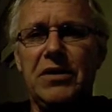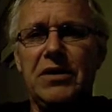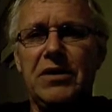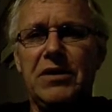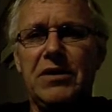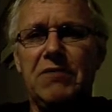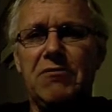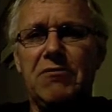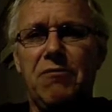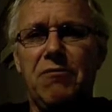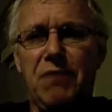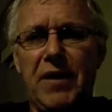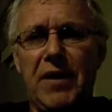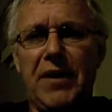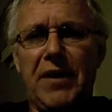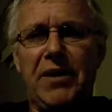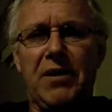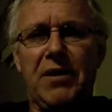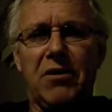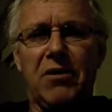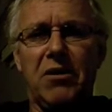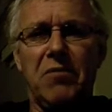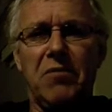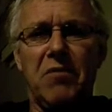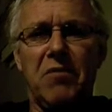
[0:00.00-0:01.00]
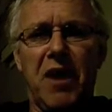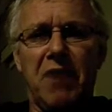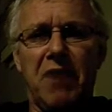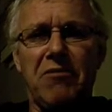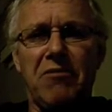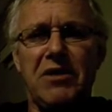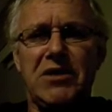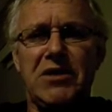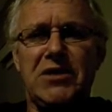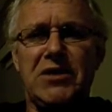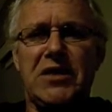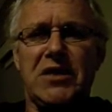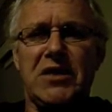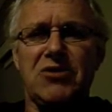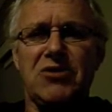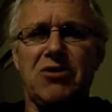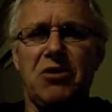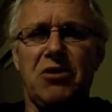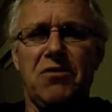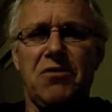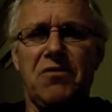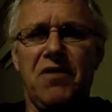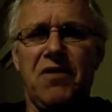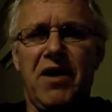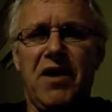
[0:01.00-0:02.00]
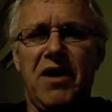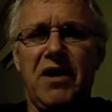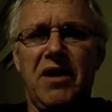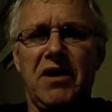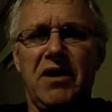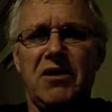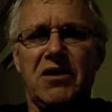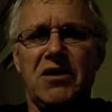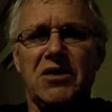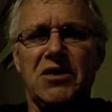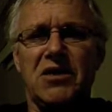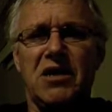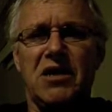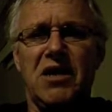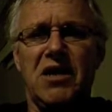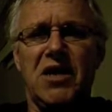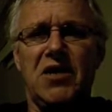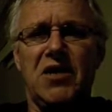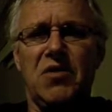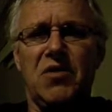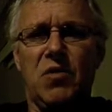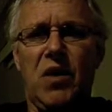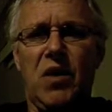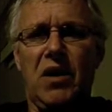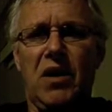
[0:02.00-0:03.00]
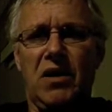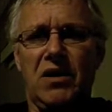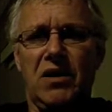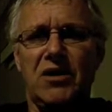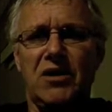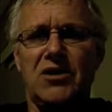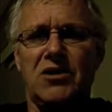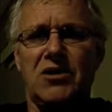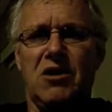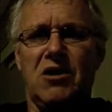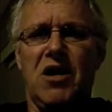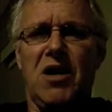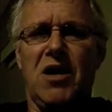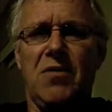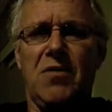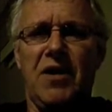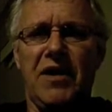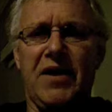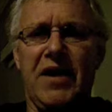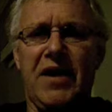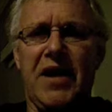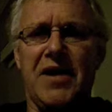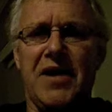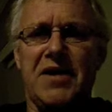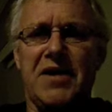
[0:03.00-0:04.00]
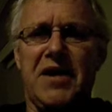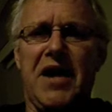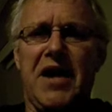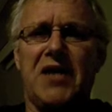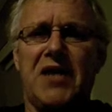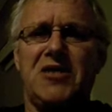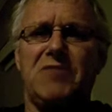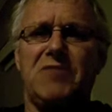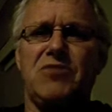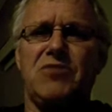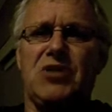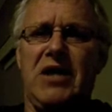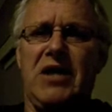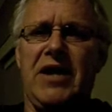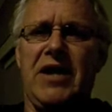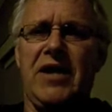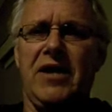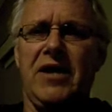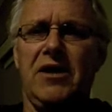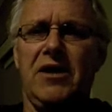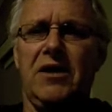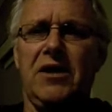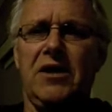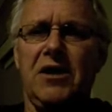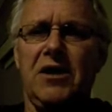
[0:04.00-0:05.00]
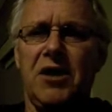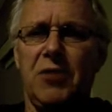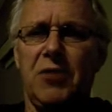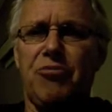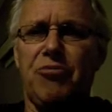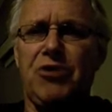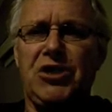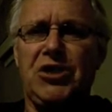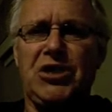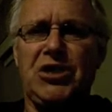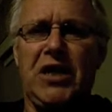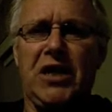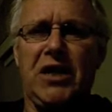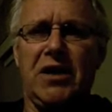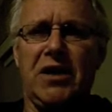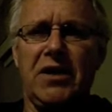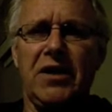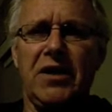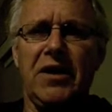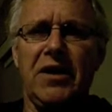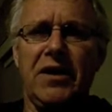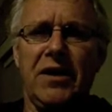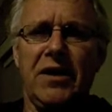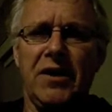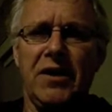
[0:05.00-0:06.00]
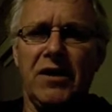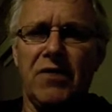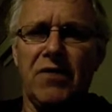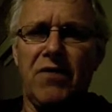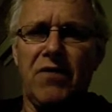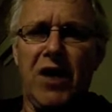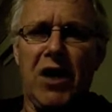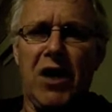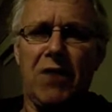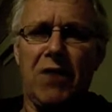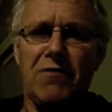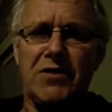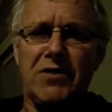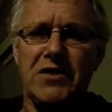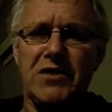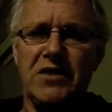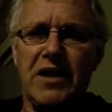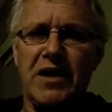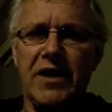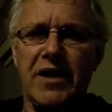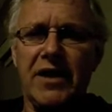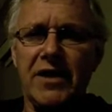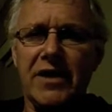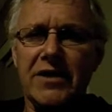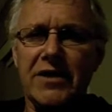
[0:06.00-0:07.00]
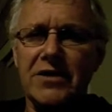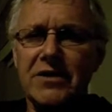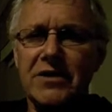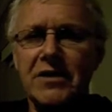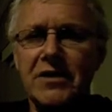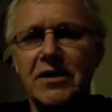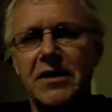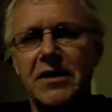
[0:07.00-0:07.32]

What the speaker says: reflecting on my reasoning so far, and decide, well, it's time I cut Dad some slack and appreciated the value of his sayings.